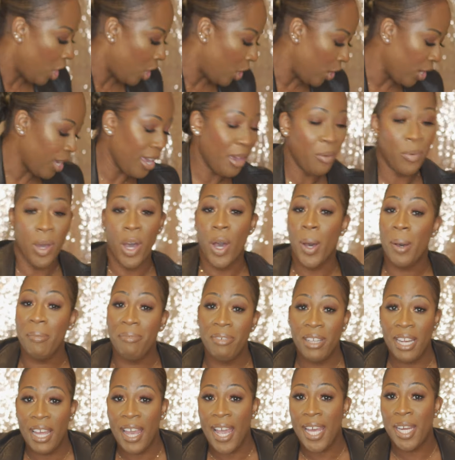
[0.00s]
Okay, well,
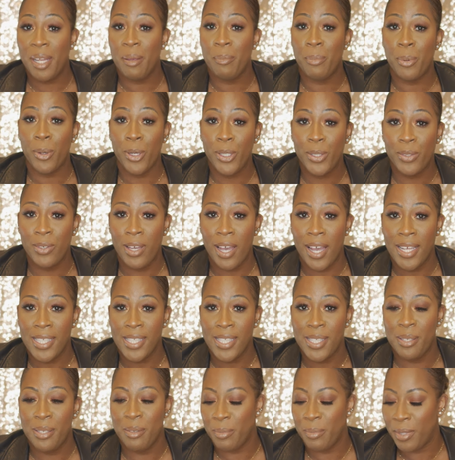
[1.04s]
hopefully I didn't bore you
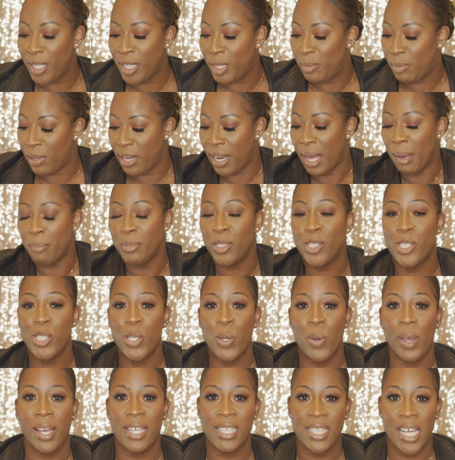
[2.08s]
guys too much, but I'm
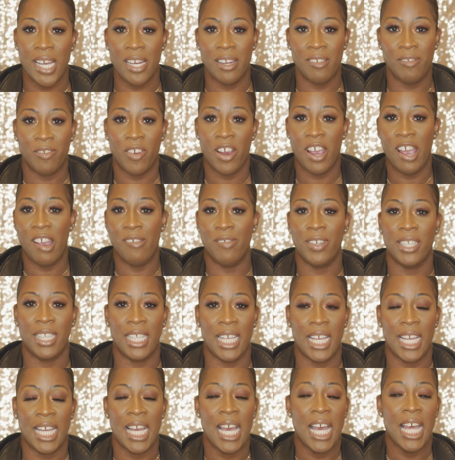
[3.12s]
so excited for
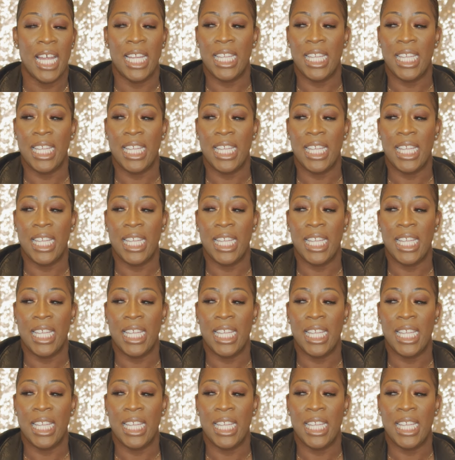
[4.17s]
everything.